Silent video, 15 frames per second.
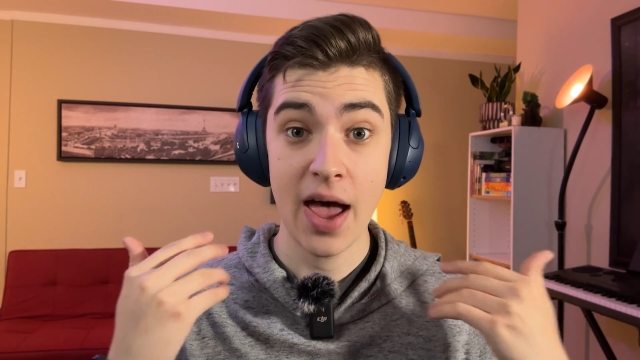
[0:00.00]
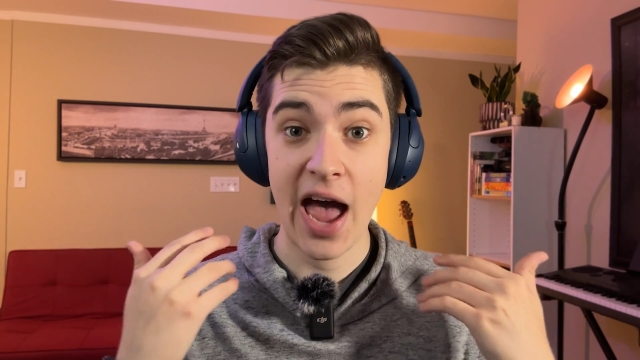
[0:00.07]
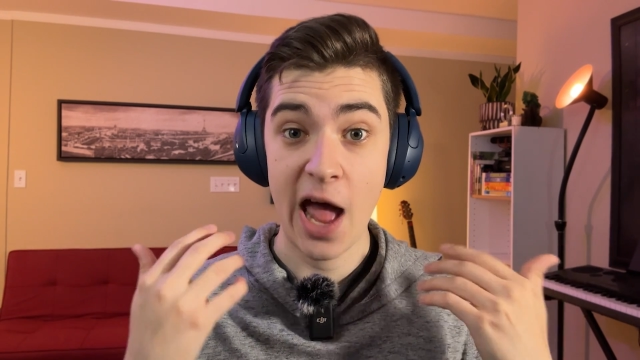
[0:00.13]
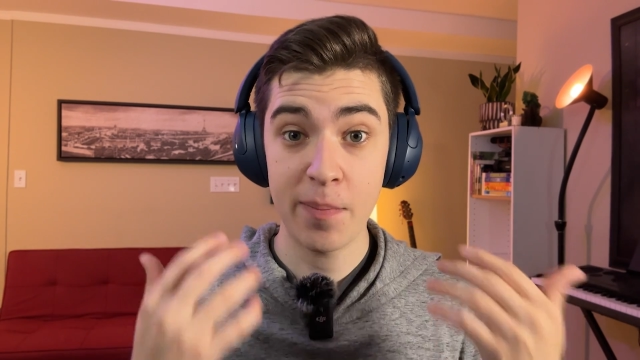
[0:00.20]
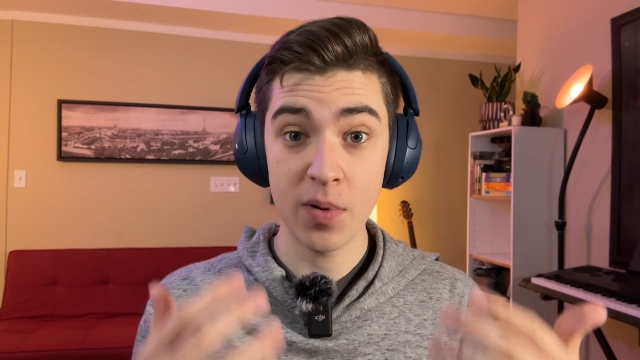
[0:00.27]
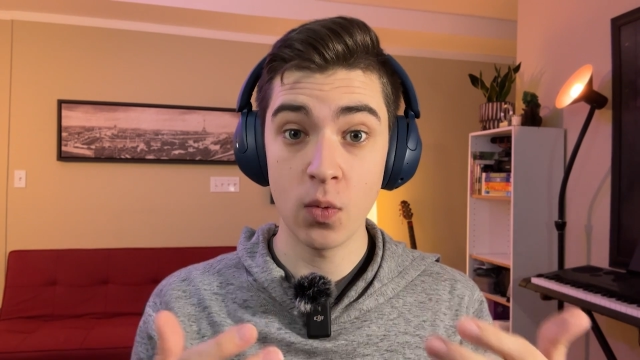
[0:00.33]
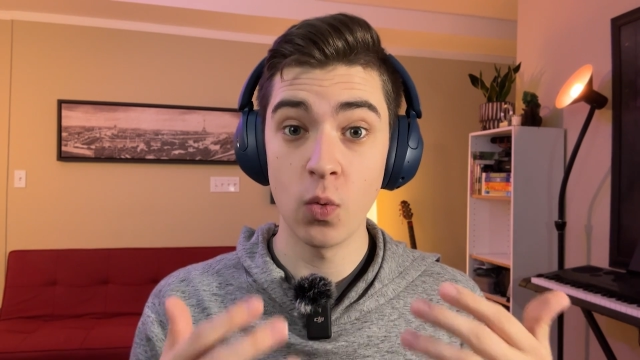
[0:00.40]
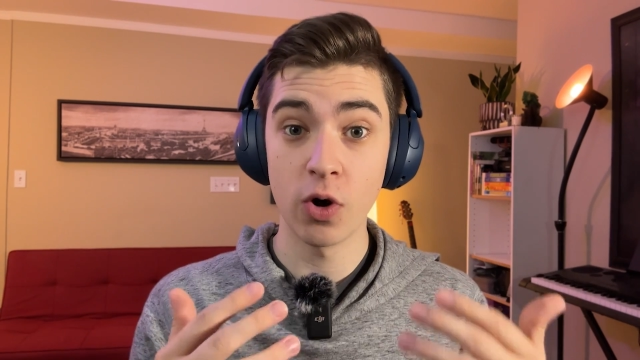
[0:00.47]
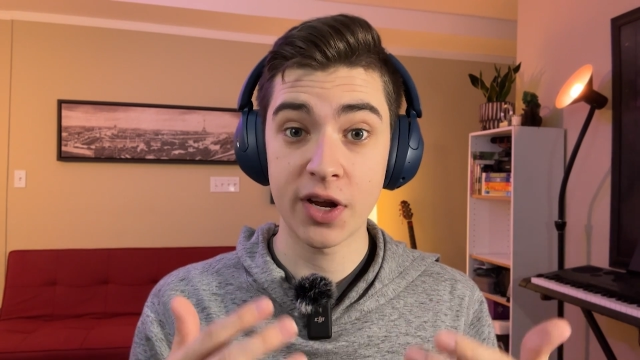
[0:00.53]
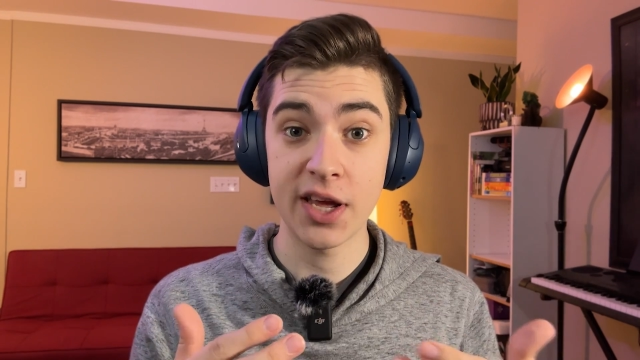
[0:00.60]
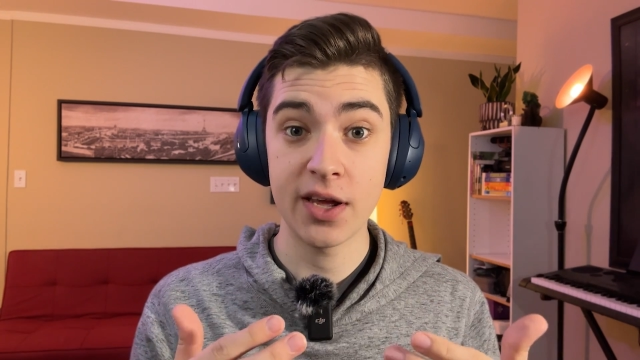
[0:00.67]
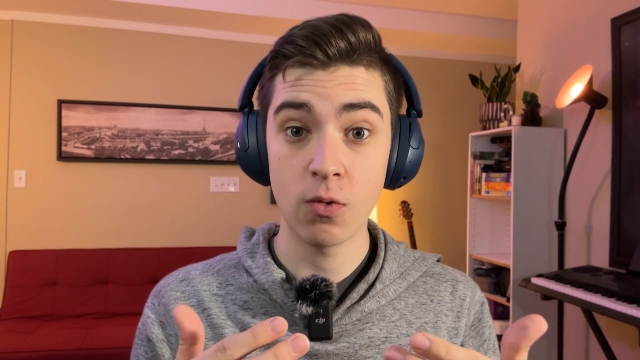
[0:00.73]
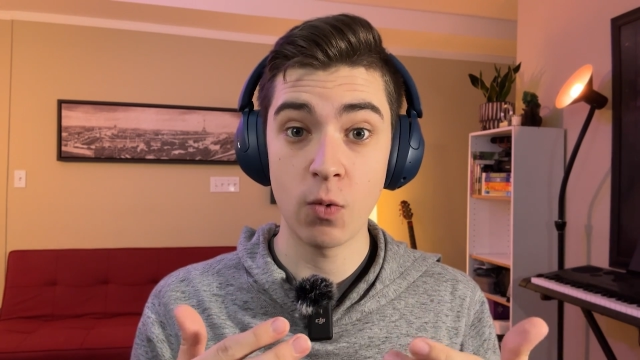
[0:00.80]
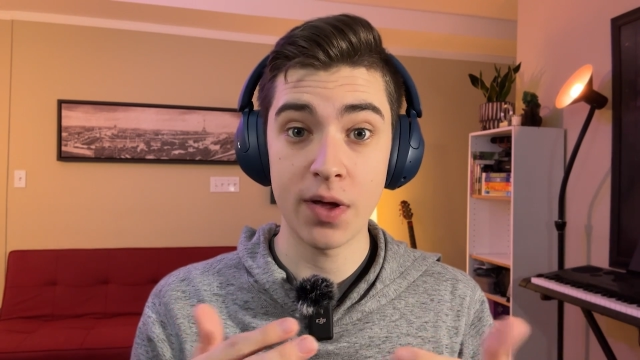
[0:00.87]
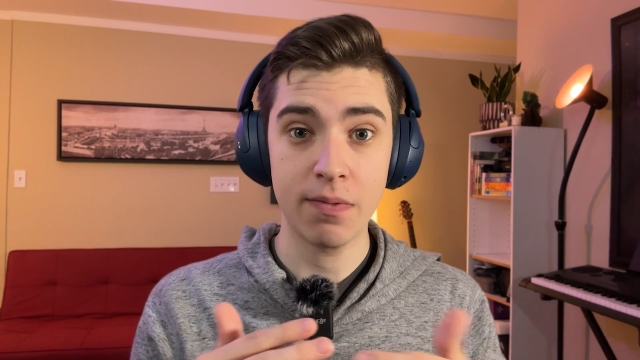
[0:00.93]
had been
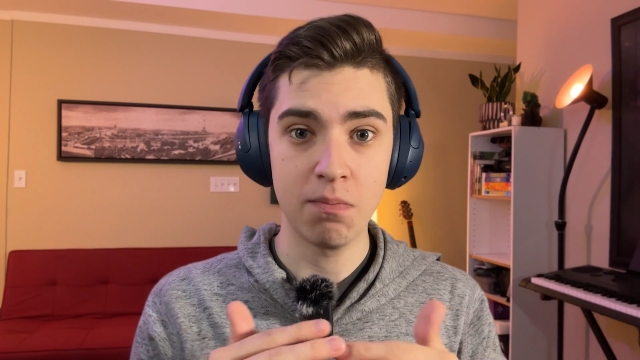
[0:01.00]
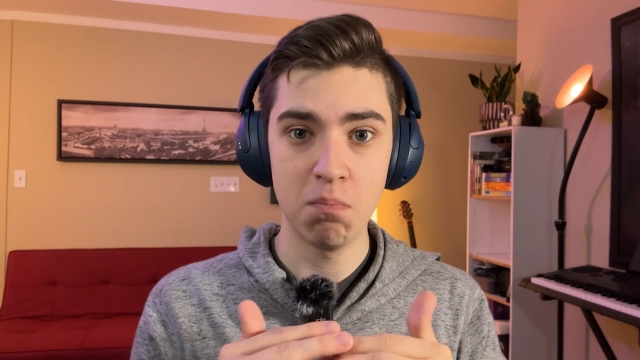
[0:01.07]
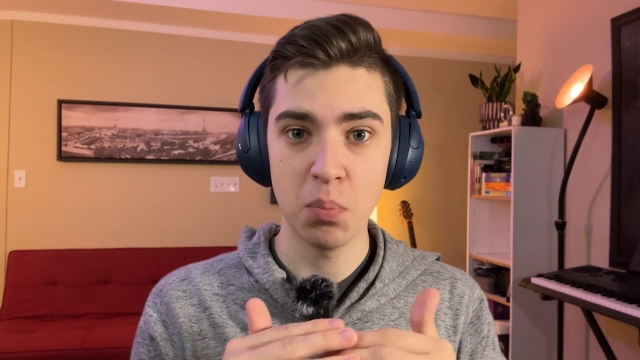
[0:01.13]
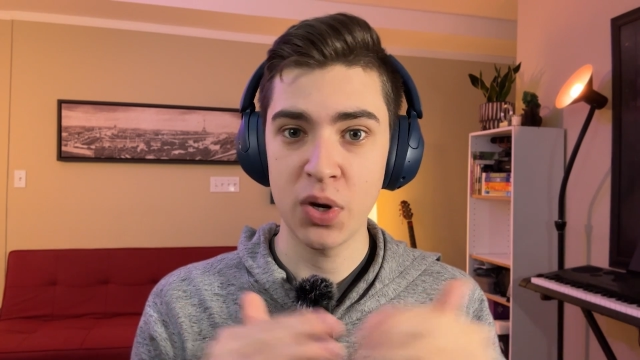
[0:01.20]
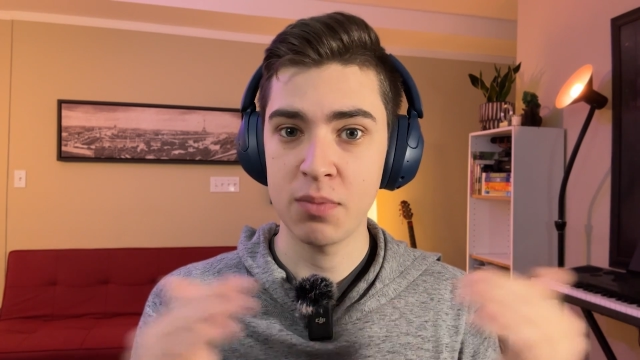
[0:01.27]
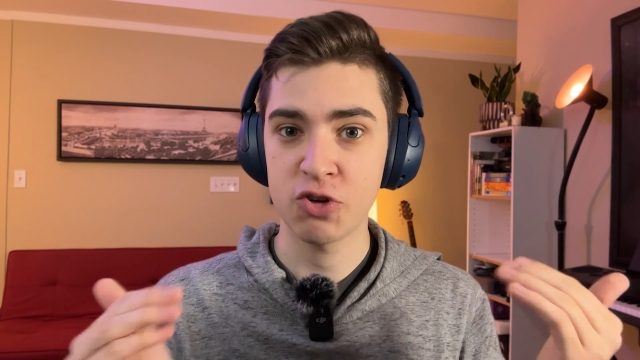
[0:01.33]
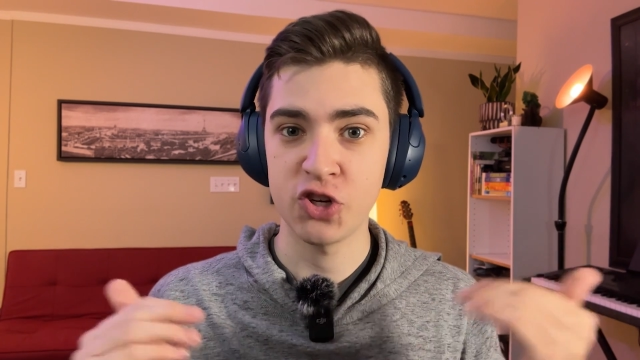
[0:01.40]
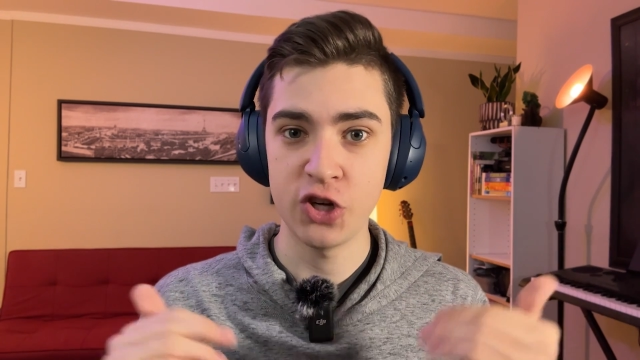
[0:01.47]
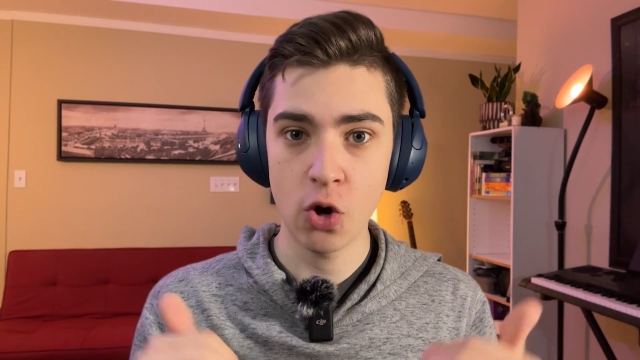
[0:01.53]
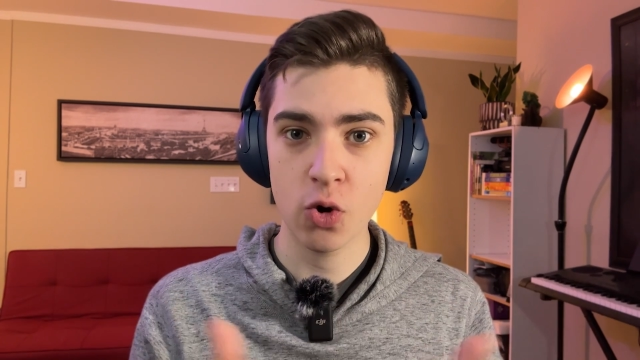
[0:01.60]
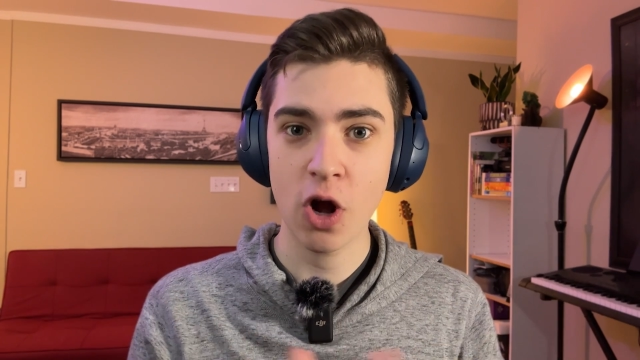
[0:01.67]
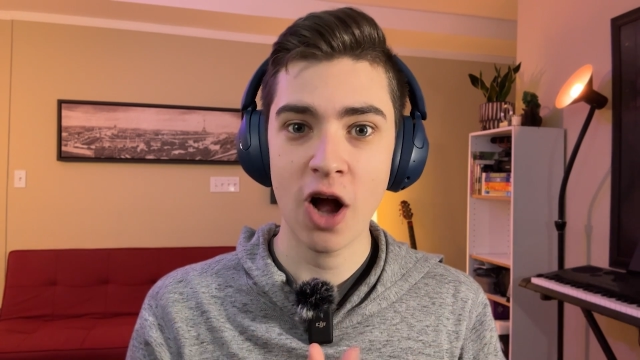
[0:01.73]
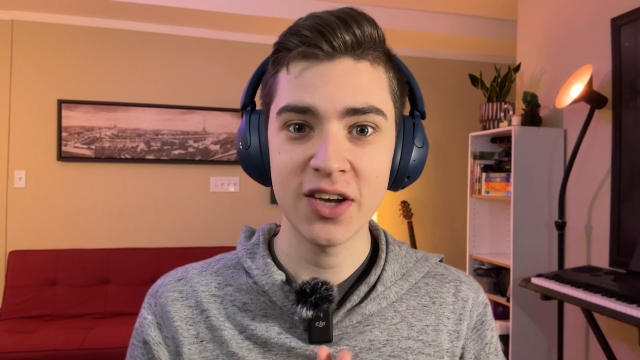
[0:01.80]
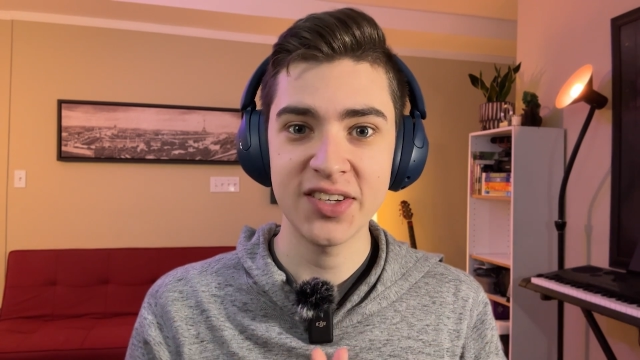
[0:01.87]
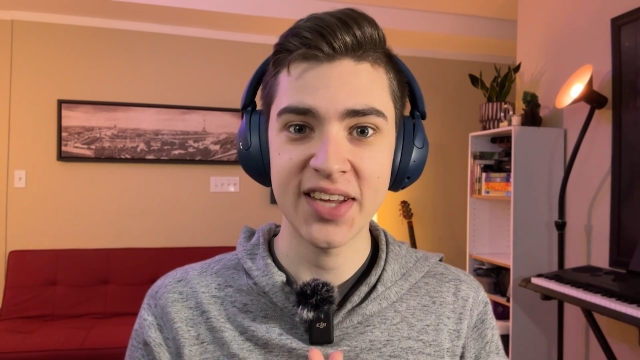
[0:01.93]
working with pretty much no
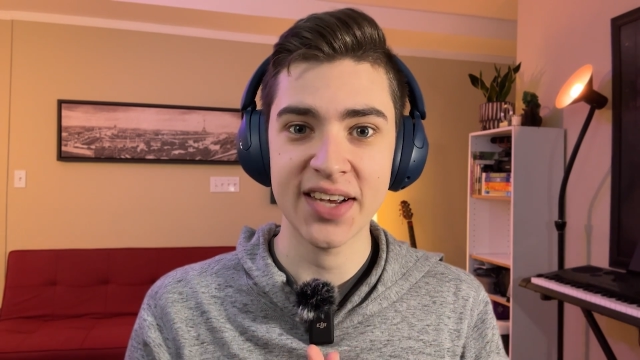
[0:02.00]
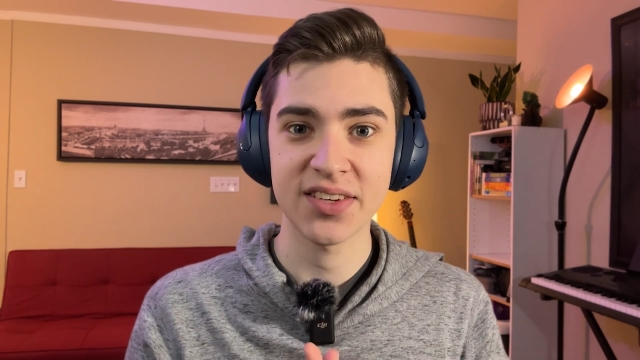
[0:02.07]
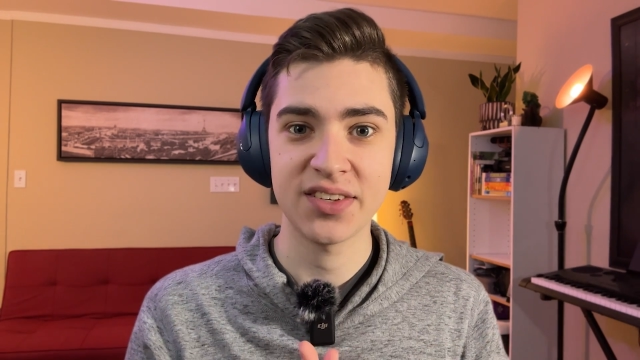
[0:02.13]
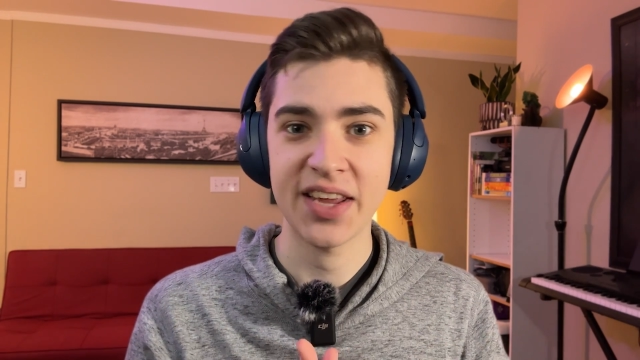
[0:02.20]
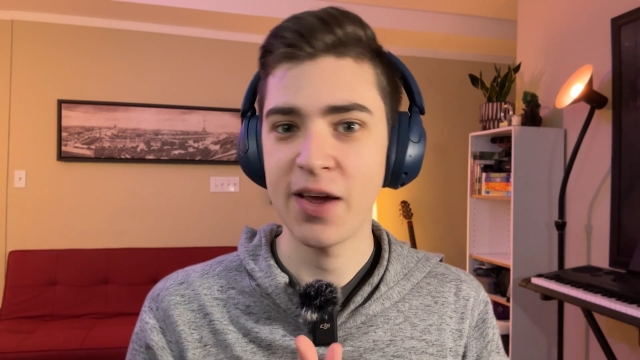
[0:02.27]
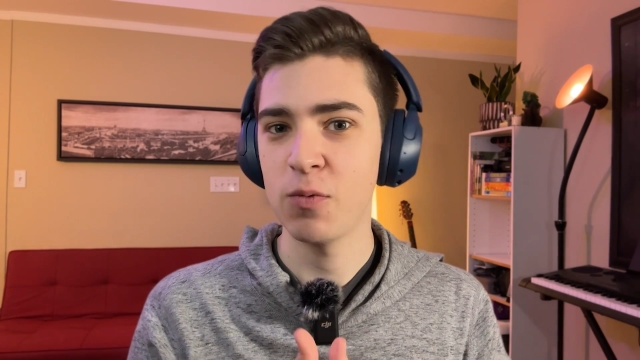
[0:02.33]
context.